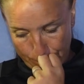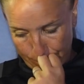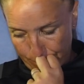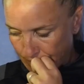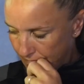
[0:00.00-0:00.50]

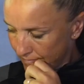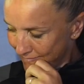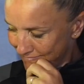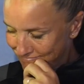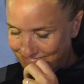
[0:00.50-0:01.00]
All right,
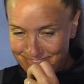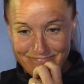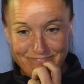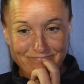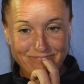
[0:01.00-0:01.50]
and my
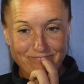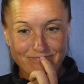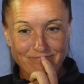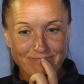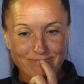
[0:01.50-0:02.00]
final
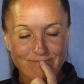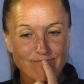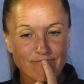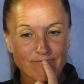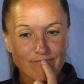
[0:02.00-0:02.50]
question is, is
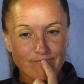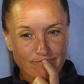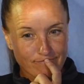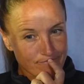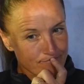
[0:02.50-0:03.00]
how
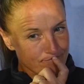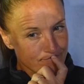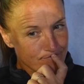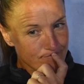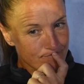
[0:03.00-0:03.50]
proud of you
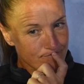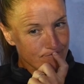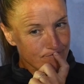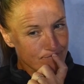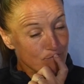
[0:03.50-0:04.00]

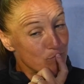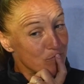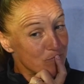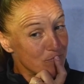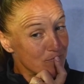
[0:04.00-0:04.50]
how
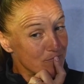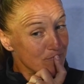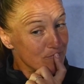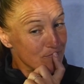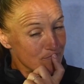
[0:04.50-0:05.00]
proud
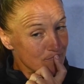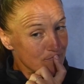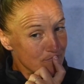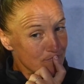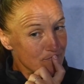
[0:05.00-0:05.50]
are you
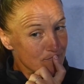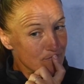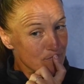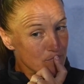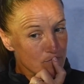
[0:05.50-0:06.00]
of Amirah
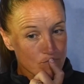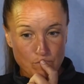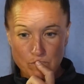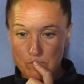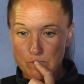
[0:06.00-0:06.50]
Ali? I know
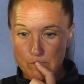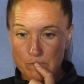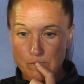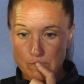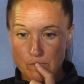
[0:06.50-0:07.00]
you fought to
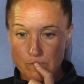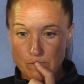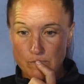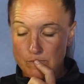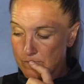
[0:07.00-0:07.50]
get her on the
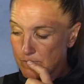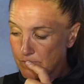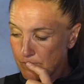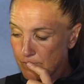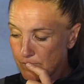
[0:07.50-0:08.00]
team,
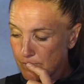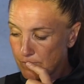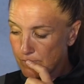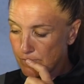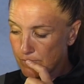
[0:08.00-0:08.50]
and I thought
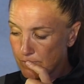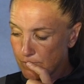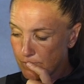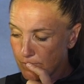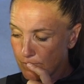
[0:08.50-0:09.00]
she did
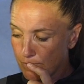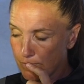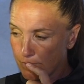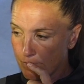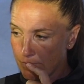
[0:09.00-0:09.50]
really well
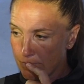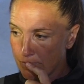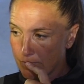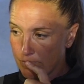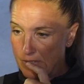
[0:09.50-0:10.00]
tonight
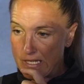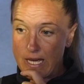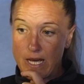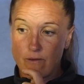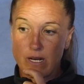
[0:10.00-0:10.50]

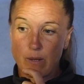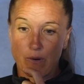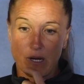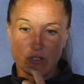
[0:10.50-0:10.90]
yeah, really proud.